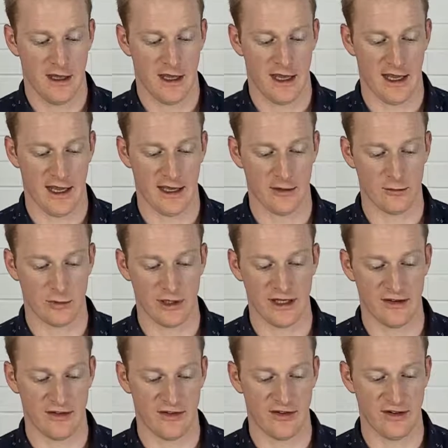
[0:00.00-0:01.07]
And we
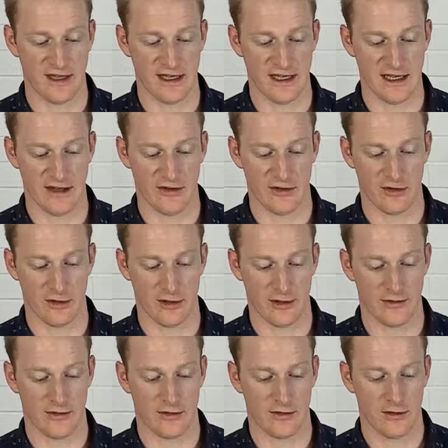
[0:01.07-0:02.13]
can see it's
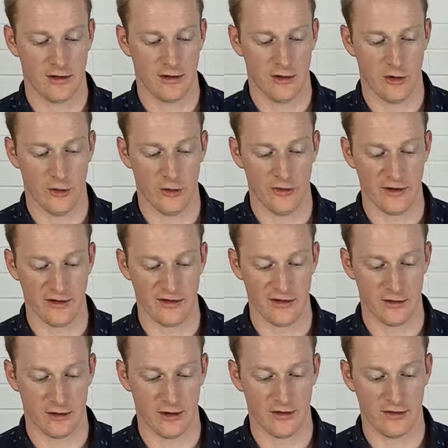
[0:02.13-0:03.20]
got all these
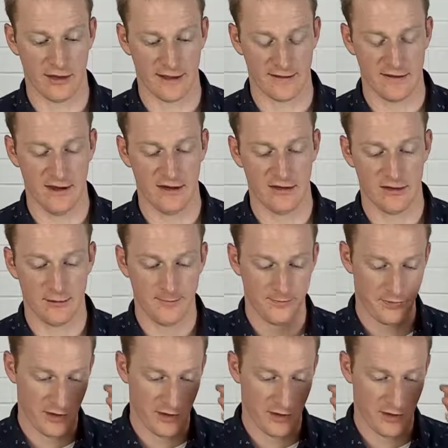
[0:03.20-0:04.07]
zeros like this.